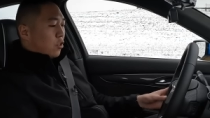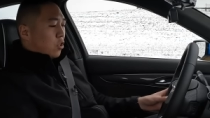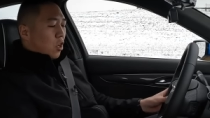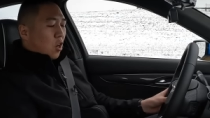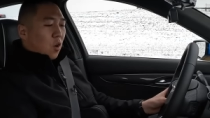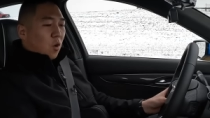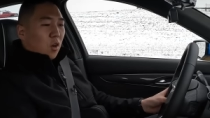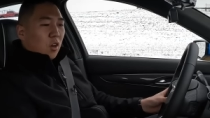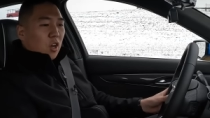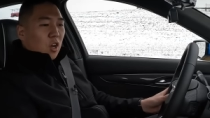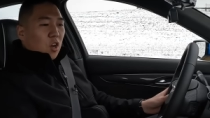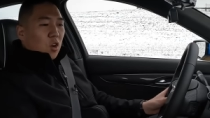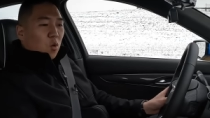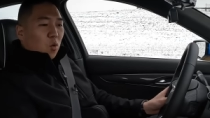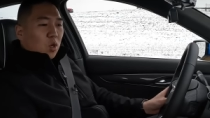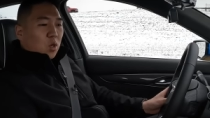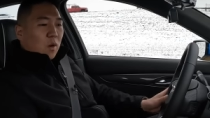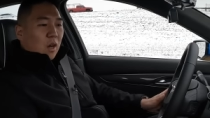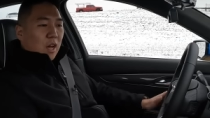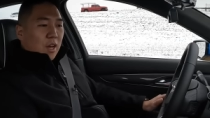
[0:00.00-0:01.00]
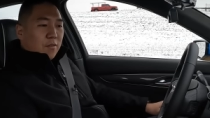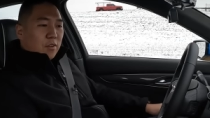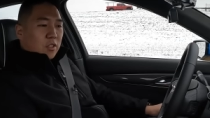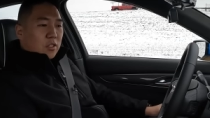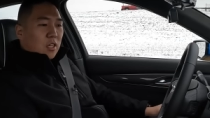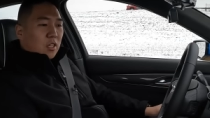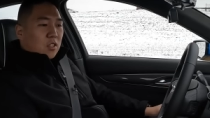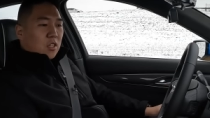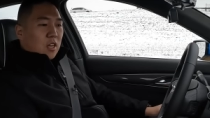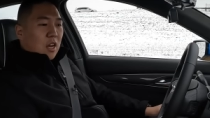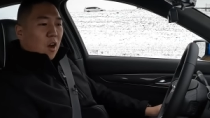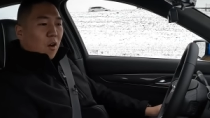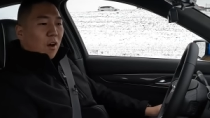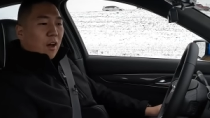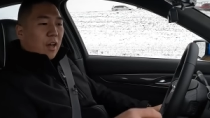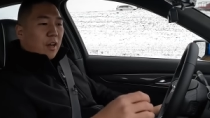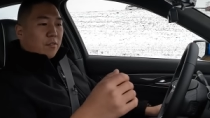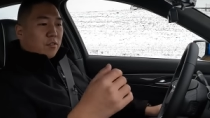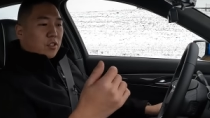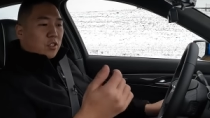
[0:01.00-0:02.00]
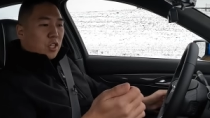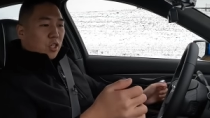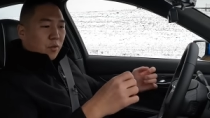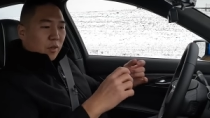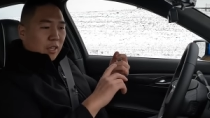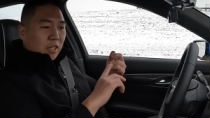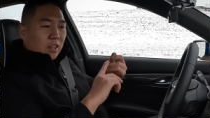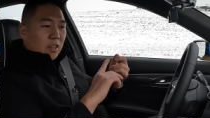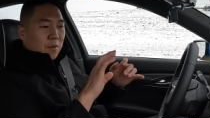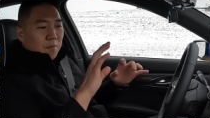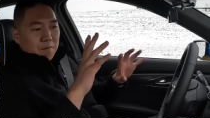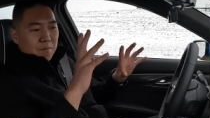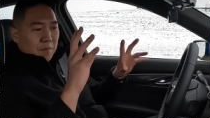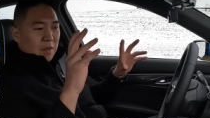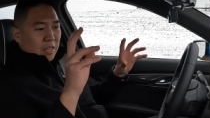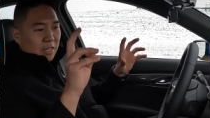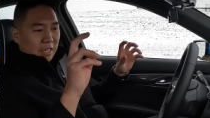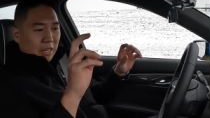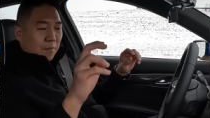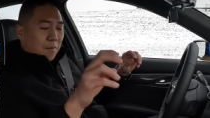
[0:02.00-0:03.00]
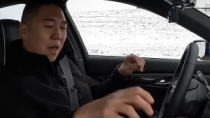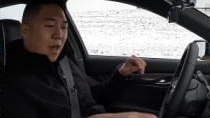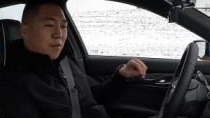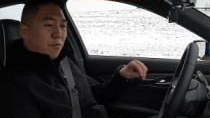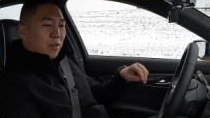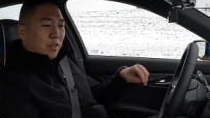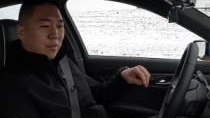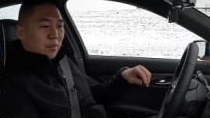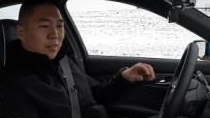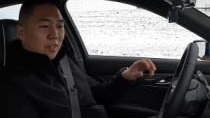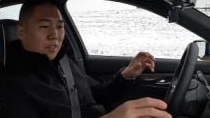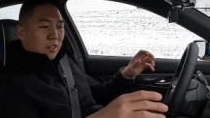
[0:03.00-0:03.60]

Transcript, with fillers: So what do I have it set to now? I have steering in the medium heavy,